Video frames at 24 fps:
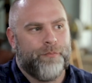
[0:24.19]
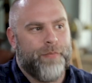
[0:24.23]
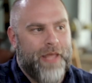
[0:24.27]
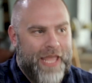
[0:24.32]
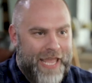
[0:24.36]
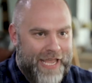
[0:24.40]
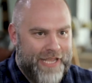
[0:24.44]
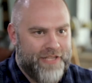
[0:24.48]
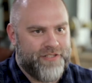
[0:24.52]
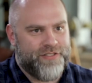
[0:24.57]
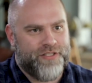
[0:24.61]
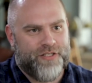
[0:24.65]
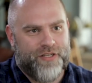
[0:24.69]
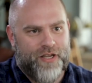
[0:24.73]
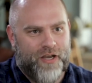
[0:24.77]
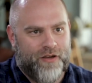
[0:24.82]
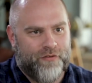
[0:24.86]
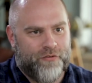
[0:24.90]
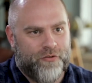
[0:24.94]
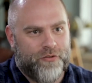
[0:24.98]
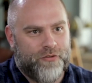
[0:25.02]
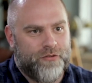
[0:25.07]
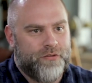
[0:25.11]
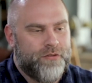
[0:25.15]
as a
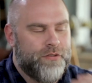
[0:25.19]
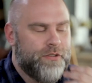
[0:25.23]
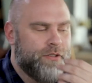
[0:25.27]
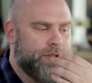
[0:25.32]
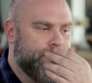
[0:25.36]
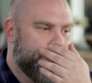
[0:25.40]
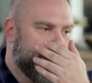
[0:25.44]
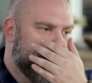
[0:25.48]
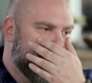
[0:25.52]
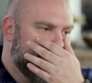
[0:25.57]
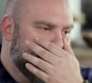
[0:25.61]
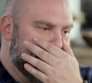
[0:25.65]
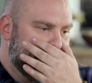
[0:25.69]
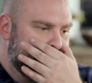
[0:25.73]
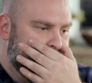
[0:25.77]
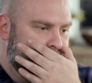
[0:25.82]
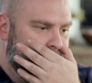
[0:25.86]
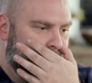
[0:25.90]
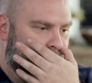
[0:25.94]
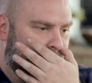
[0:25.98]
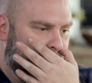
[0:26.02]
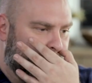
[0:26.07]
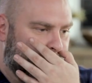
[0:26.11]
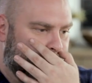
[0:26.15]
novel.
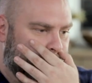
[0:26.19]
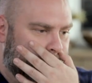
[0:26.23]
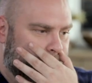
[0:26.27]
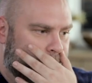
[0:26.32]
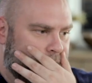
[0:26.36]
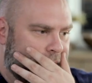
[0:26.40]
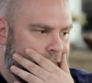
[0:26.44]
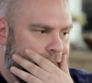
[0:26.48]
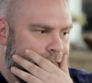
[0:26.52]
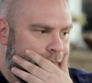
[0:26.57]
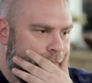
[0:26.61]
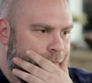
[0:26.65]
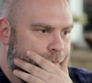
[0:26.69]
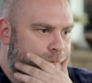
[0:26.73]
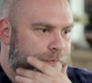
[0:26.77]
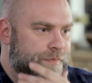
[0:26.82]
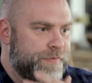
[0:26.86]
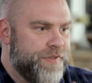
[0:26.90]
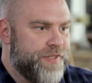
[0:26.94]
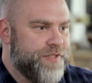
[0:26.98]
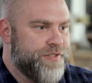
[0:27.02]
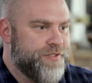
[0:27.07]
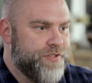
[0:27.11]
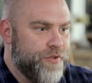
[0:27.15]
Um,
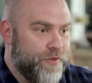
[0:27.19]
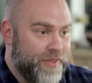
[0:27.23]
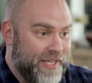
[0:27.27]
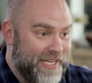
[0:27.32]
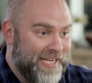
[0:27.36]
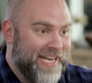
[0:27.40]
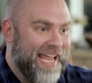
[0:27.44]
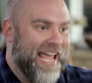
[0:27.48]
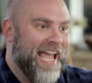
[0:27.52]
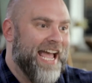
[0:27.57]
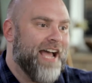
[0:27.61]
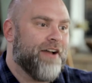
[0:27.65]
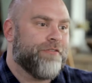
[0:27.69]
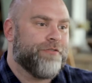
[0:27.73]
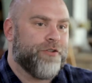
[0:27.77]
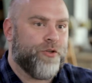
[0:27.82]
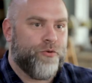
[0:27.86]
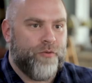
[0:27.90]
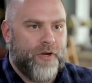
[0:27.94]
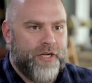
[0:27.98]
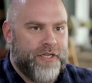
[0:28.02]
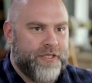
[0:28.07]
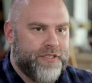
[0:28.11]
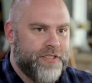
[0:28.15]
so then after
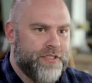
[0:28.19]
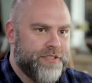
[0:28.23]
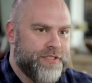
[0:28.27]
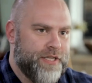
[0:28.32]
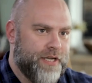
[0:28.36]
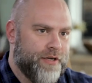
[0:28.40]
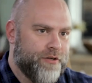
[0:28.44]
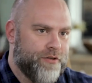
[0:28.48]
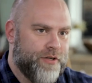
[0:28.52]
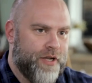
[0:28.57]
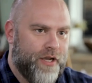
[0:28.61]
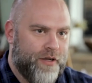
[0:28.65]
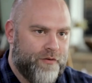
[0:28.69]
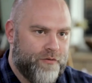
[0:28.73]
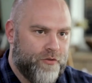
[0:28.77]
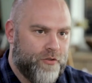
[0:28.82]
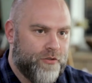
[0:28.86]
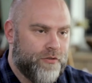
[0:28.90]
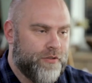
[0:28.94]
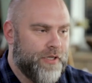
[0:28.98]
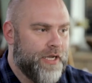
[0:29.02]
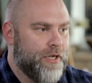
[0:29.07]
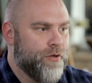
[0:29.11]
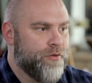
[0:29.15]
writing the entire
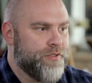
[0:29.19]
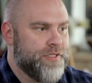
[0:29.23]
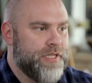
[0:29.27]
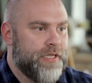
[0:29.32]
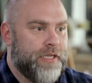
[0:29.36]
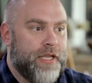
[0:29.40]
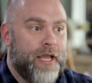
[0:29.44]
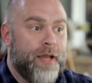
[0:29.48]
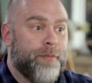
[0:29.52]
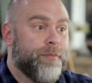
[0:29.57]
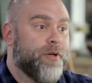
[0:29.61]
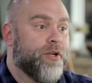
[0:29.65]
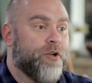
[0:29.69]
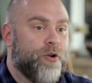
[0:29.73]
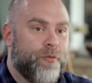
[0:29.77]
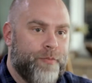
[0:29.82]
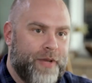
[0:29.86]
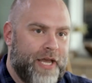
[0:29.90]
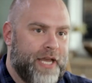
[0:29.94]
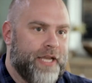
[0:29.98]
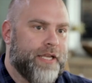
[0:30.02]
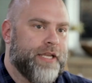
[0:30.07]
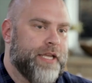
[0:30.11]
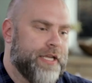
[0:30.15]
novel, I was like, I'm gonna go
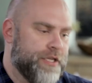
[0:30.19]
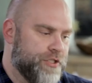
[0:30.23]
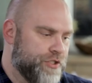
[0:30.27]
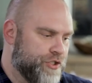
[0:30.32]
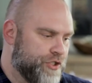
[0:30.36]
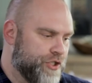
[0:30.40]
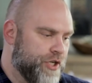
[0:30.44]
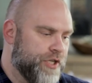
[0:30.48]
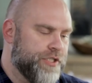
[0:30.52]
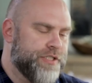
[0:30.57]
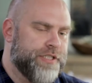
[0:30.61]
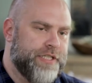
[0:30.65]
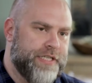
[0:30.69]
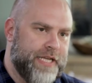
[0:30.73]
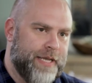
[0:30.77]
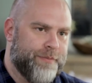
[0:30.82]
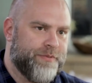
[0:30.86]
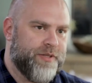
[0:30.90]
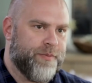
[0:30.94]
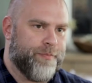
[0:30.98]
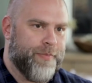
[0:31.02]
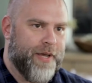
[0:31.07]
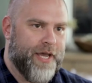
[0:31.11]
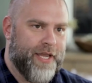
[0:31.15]
back and just
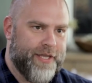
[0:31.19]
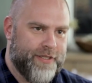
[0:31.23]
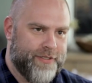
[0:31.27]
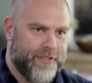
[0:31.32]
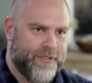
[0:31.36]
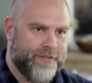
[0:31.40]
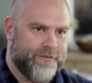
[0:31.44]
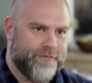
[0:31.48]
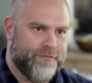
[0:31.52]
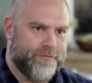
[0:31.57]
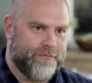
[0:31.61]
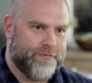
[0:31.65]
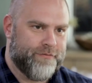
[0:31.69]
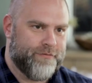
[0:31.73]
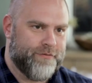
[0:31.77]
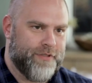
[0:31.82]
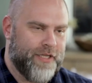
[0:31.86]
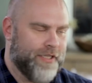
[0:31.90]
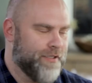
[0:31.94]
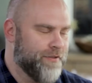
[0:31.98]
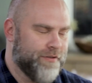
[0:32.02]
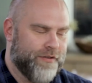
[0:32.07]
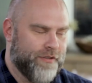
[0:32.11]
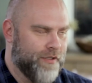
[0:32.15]
adapt the pilot.
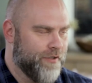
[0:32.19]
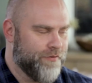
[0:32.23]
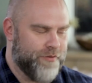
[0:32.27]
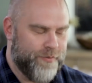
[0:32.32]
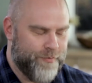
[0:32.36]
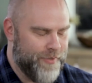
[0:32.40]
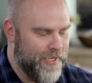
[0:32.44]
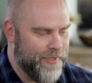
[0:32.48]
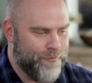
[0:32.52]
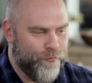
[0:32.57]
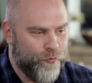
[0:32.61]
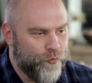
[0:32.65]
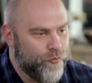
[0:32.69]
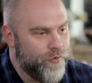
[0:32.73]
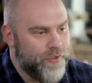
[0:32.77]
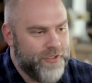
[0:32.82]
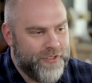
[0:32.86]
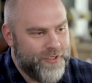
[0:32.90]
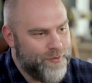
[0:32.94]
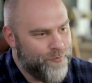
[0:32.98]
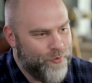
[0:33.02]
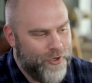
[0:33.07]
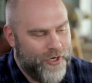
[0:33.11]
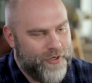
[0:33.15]
I love the, I'm
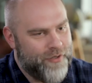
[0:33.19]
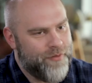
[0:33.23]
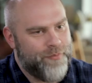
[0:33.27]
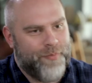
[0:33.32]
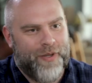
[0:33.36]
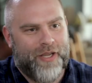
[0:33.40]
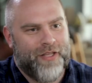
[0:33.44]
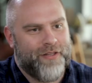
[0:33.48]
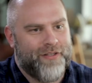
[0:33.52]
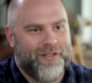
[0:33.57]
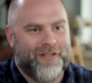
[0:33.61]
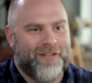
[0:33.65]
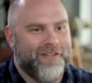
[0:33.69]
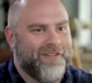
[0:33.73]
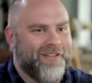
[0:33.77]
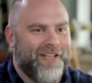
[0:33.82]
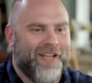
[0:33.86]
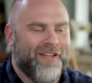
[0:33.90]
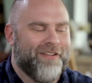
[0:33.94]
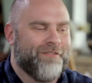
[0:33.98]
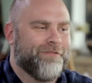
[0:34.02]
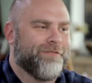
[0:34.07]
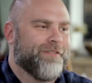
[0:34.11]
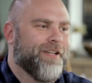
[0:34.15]
really proud of the pilot, and
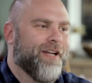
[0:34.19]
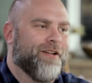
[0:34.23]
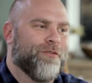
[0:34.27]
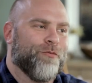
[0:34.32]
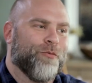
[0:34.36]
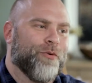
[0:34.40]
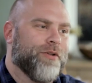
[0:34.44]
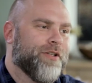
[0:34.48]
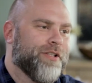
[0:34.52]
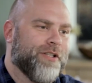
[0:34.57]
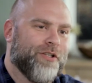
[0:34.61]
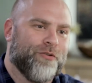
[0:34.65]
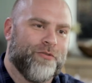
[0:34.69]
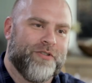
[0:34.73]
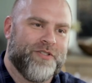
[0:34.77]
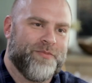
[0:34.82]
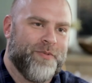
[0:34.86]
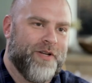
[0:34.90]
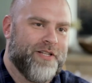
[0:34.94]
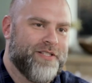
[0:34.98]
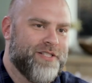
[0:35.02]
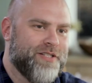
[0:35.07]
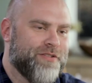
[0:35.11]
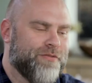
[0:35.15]
I've gotten really good
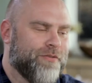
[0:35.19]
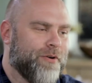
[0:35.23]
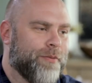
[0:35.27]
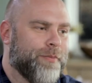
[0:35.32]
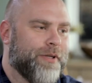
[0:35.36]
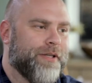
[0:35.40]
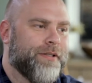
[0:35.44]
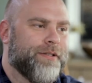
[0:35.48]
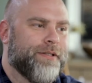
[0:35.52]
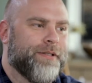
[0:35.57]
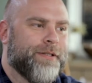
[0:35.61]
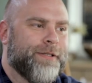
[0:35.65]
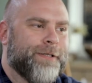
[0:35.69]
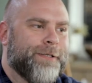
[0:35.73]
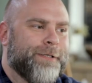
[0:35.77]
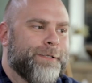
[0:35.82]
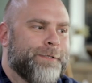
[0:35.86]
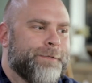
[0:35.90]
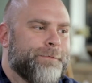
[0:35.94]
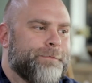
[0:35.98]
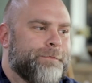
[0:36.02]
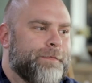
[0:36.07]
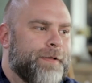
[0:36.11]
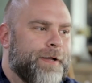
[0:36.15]
responses from it.
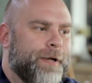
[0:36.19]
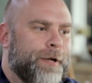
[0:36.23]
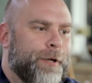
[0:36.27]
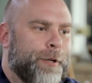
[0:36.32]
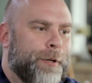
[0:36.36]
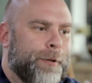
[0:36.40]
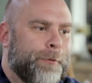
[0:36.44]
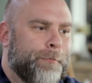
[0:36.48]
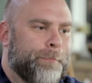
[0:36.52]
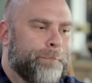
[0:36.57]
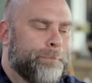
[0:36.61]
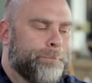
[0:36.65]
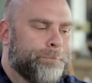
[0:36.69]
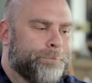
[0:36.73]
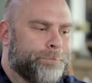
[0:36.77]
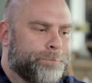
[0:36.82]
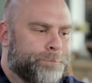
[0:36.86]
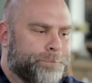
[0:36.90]
Um,